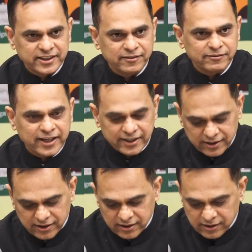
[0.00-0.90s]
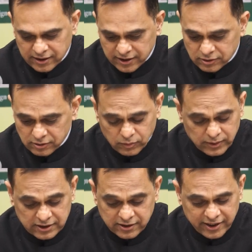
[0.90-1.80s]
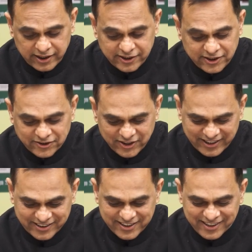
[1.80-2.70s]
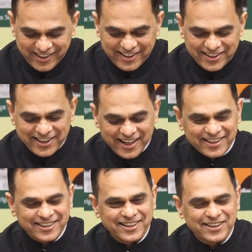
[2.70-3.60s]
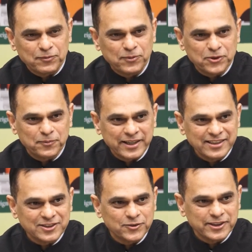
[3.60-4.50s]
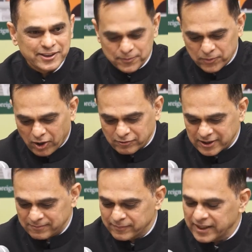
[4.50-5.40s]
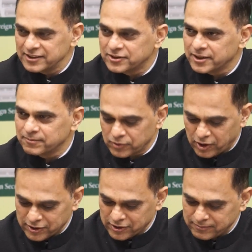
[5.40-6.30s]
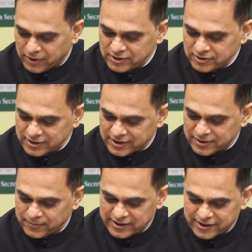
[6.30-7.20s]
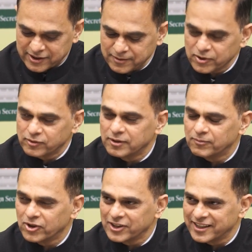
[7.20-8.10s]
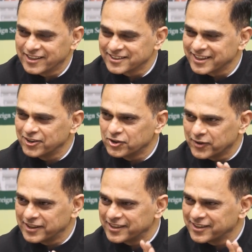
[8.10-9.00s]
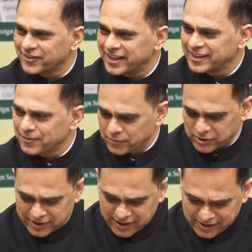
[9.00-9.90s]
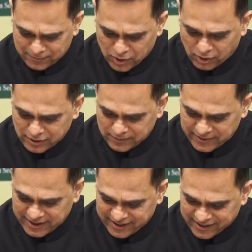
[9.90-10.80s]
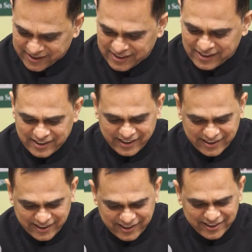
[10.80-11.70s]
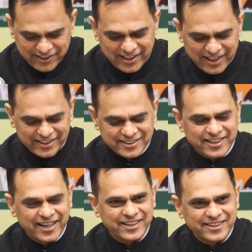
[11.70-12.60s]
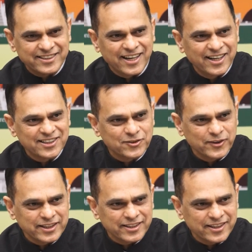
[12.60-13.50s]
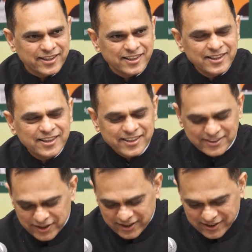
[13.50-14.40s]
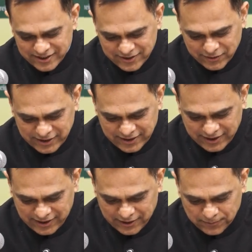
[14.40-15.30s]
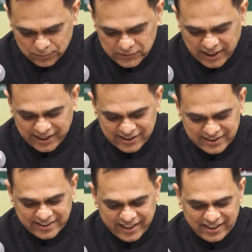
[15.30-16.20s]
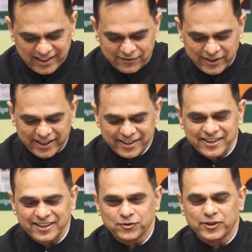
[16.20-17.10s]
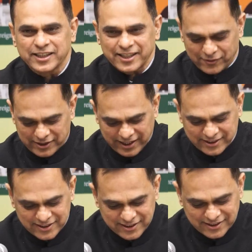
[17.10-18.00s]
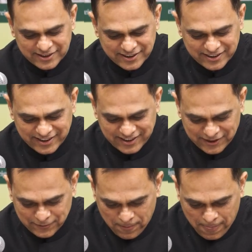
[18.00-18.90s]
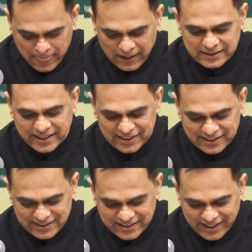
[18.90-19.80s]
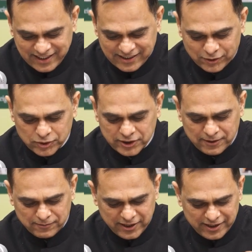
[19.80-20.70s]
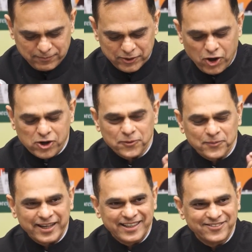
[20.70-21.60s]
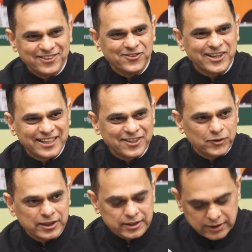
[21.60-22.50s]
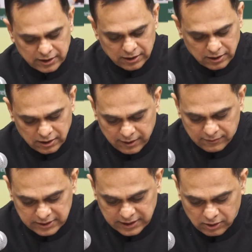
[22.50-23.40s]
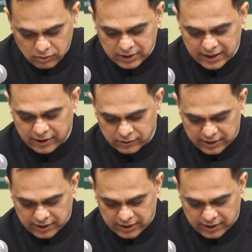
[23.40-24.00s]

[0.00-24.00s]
In fact, I took with great interest that the book begins with this proverb, men trip not on mountains, but they trip over molehills. And I was wondering why he put that proverb there. And then I realized there he starts with his years with the China's Daily, where he is working with the assistants in the Chinese Daily, who seem very preoccupied with working with levels at lower down.